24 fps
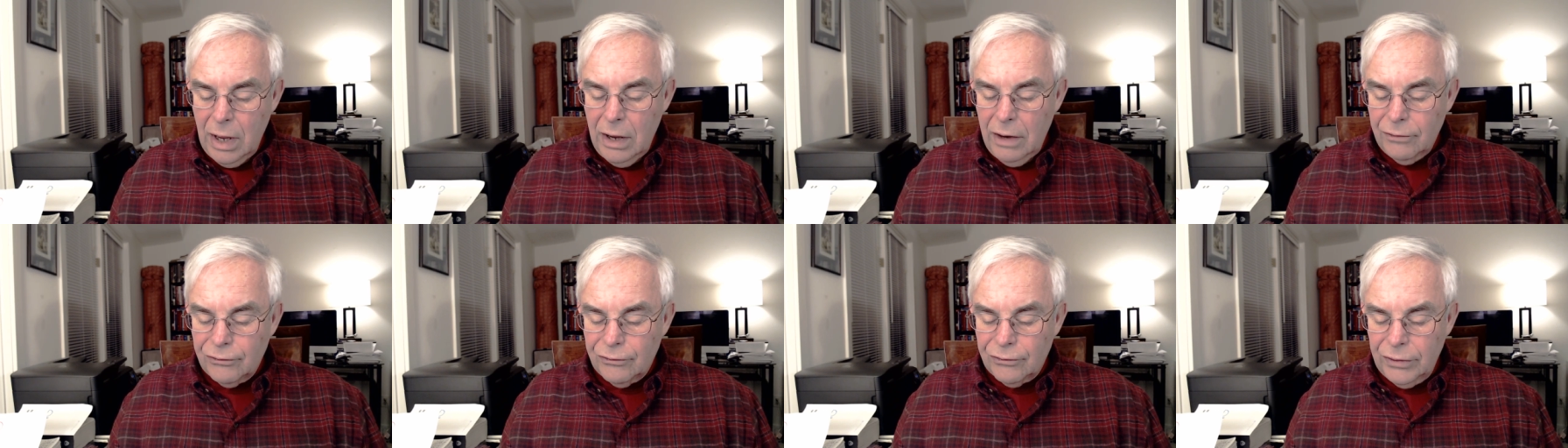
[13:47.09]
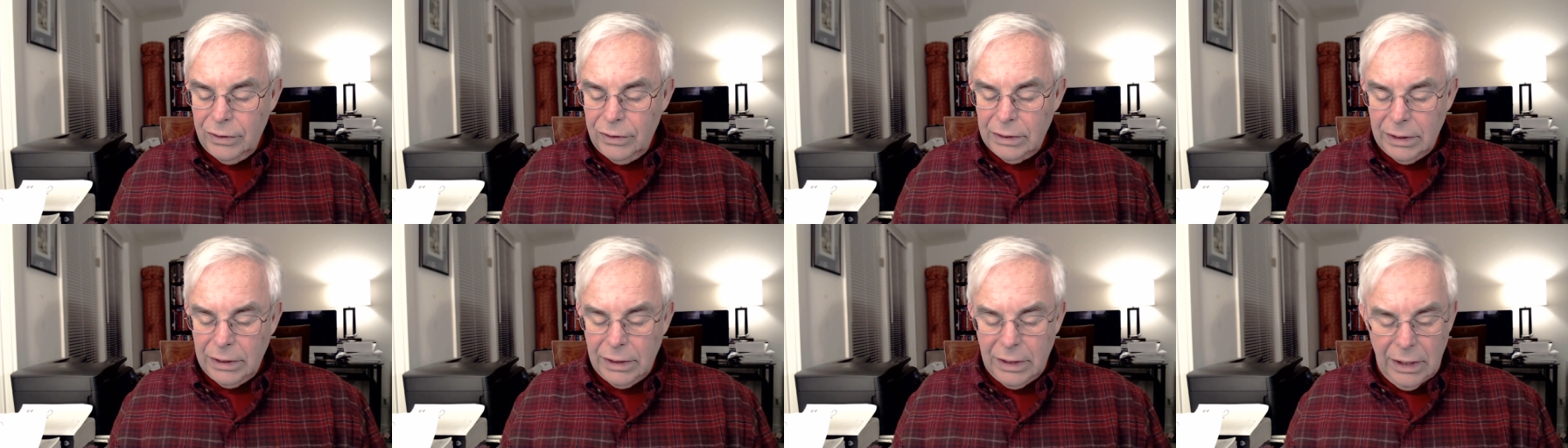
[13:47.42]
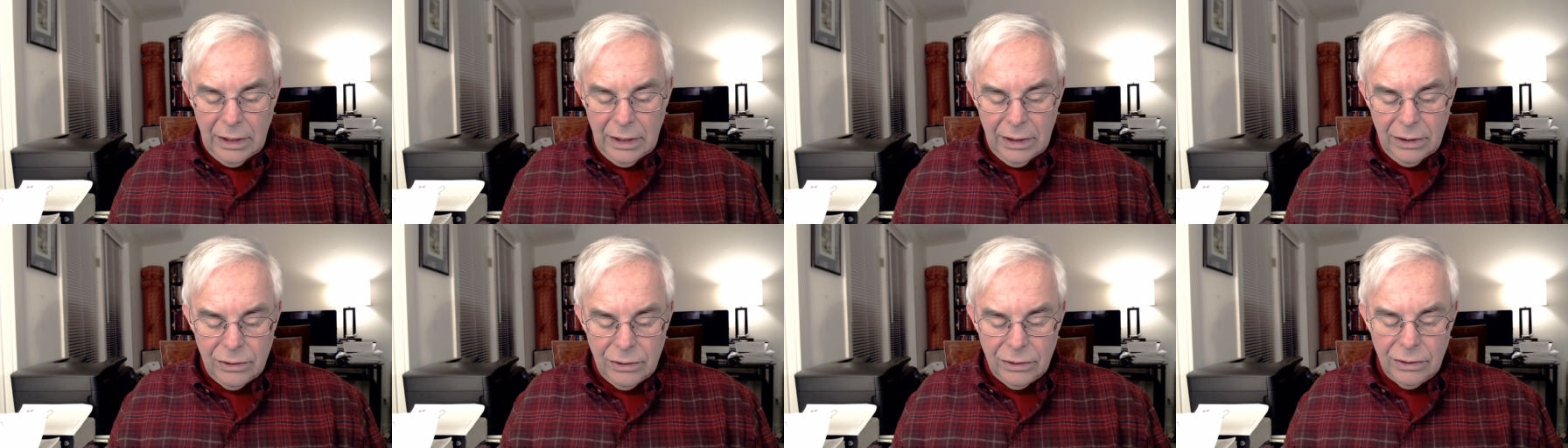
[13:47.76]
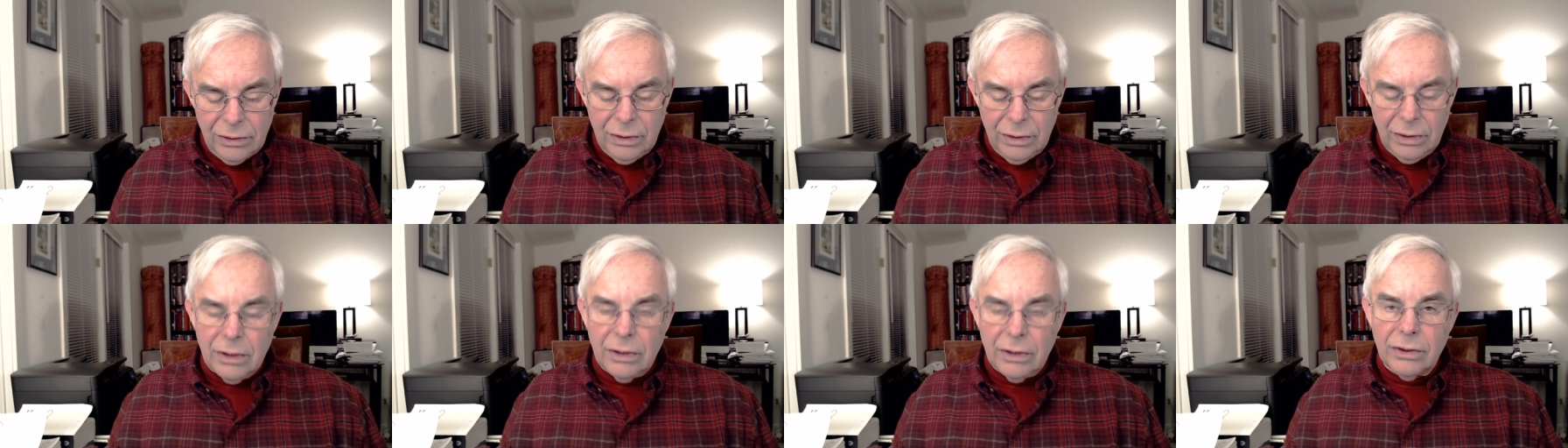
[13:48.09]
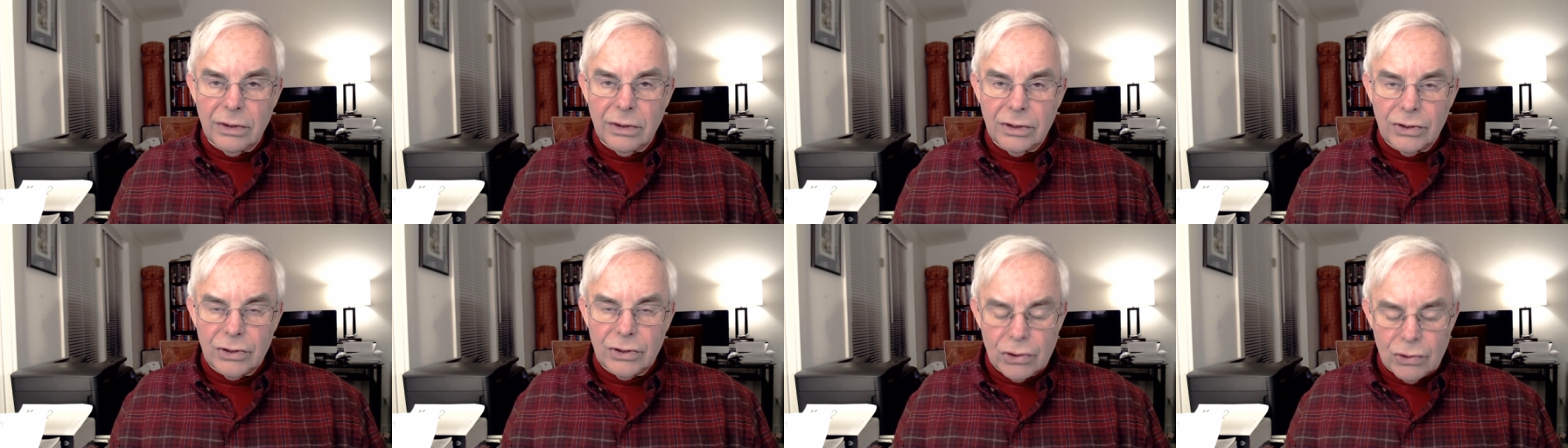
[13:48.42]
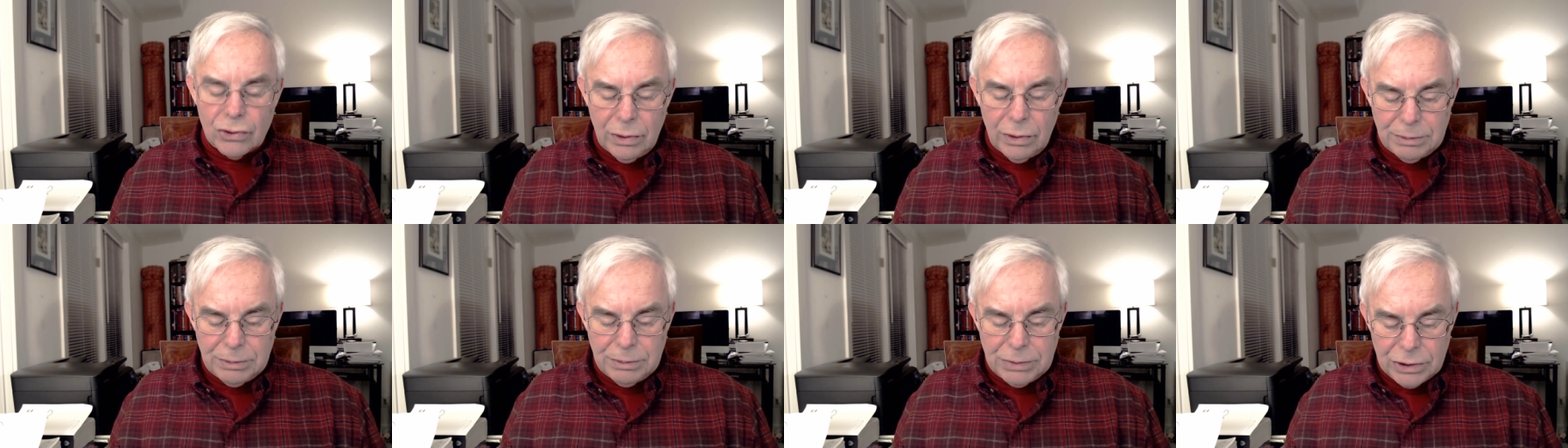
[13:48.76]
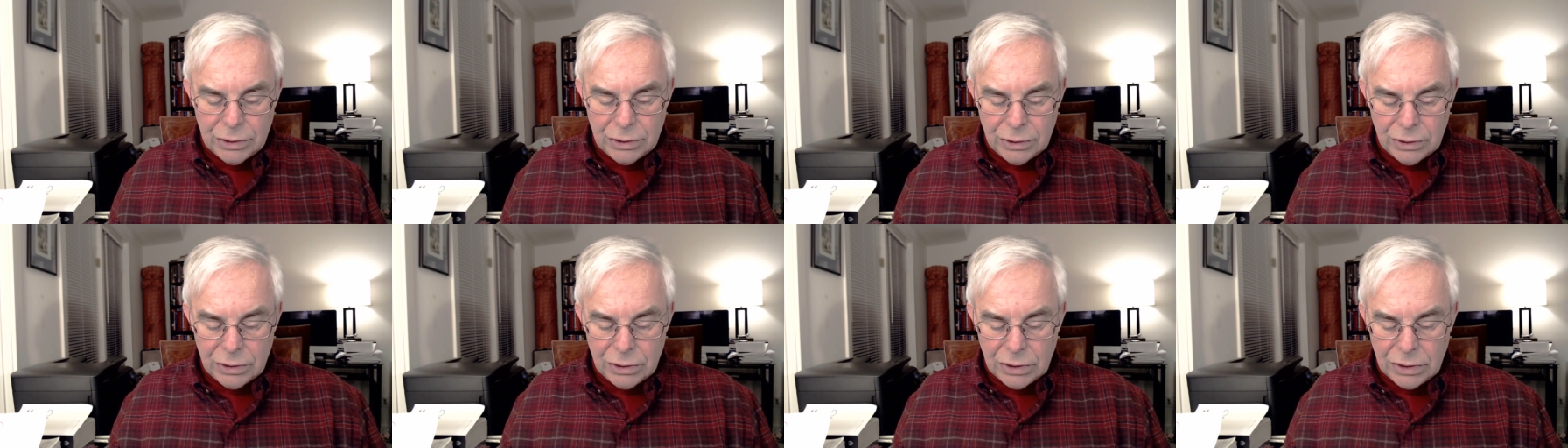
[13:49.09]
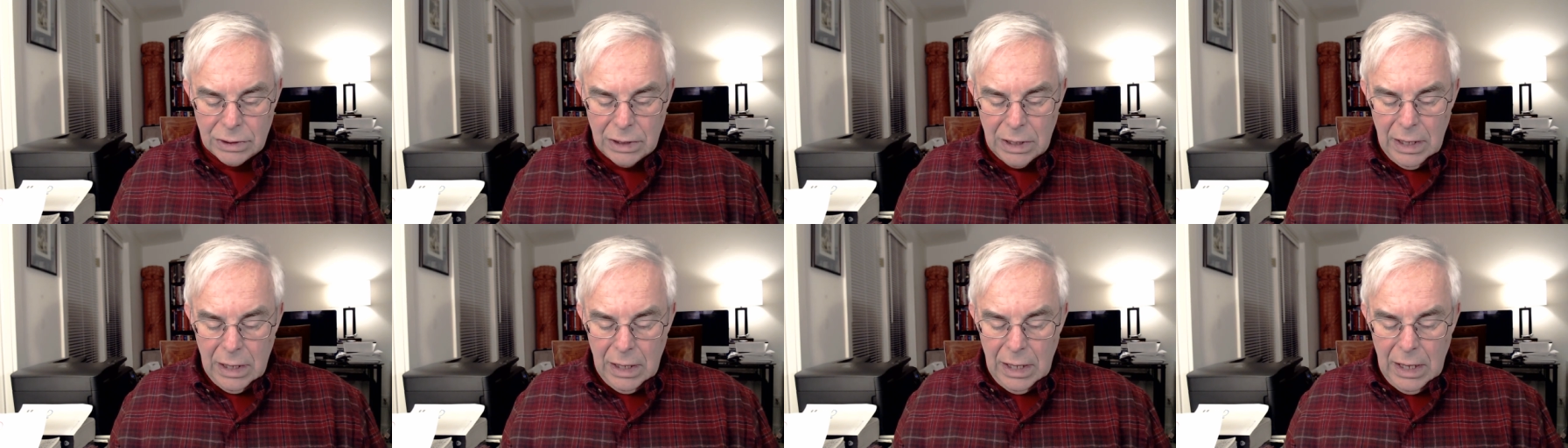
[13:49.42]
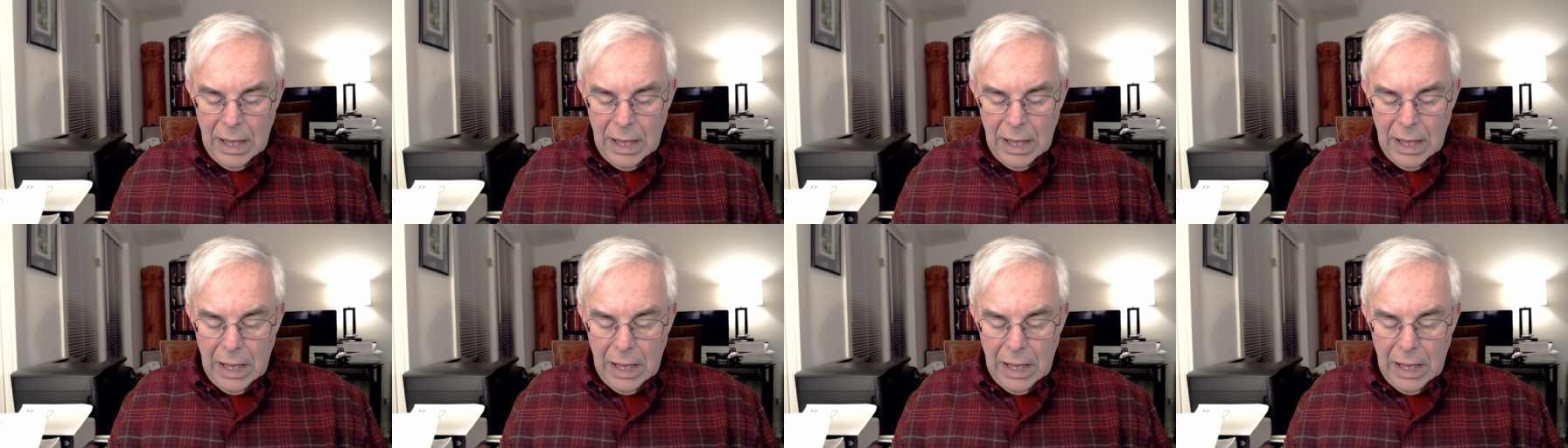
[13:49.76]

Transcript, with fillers: freely into their descriptions.